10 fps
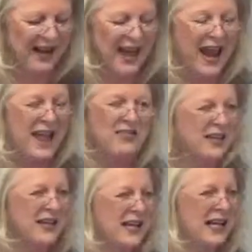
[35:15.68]
and the
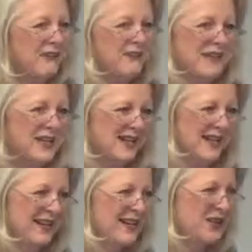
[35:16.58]
gift
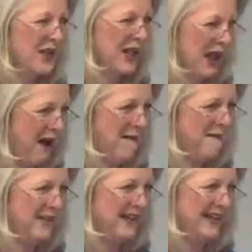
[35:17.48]
to love
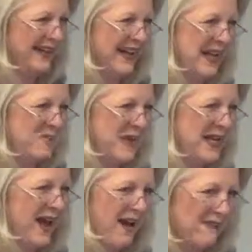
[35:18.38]
and be
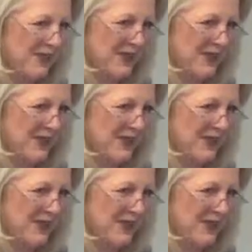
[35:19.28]
loved.